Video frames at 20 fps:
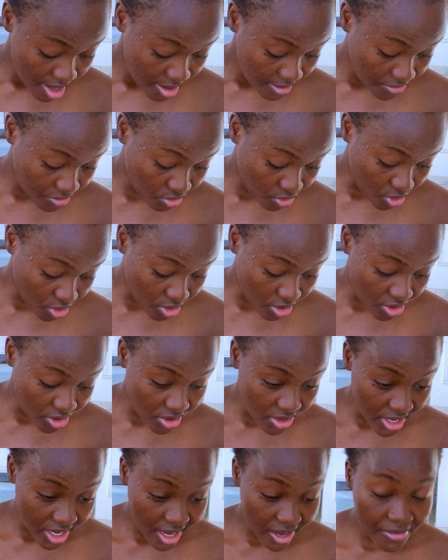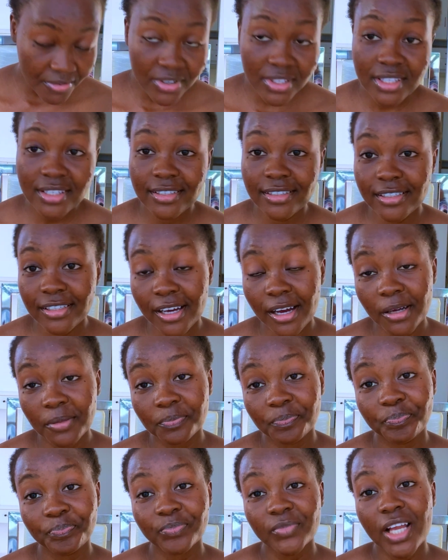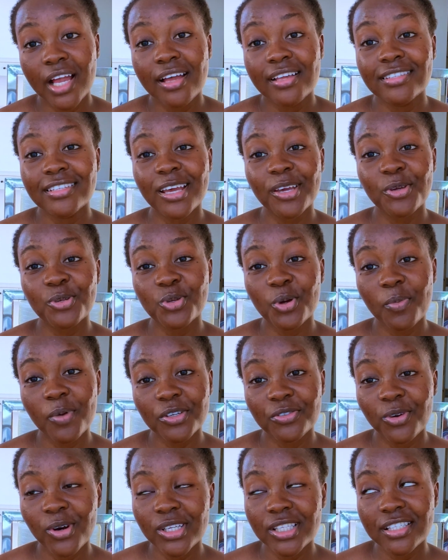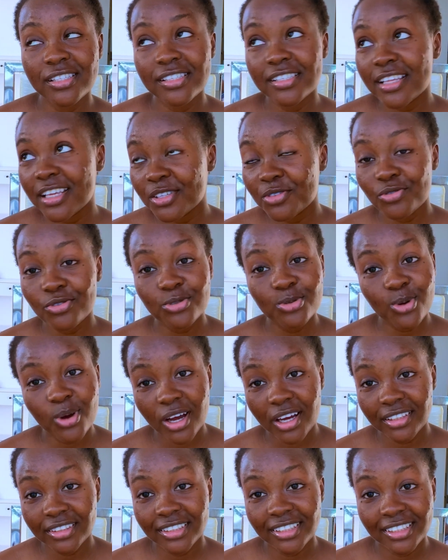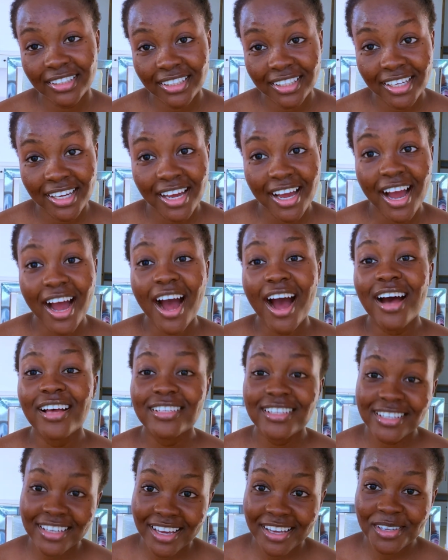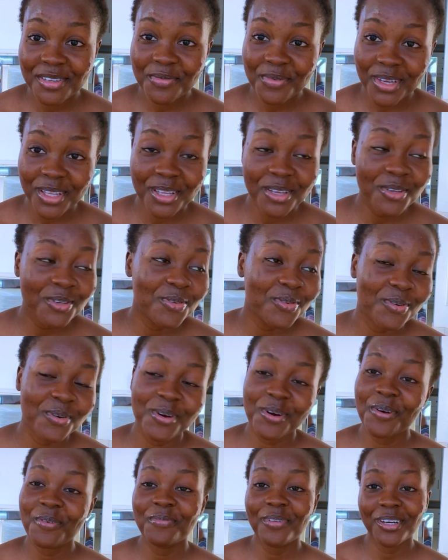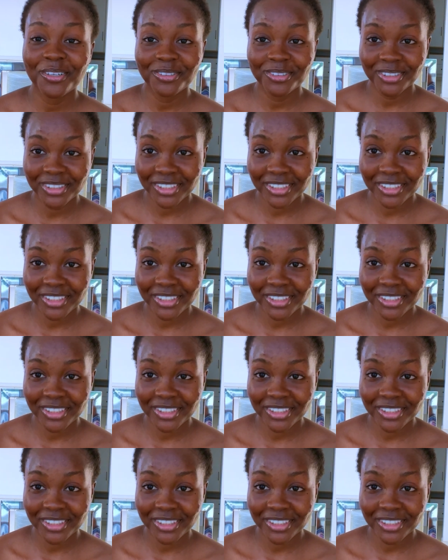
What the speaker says: for everything, Sha. Thank you so much for watching today's video. And I'll see you guys later. So bye for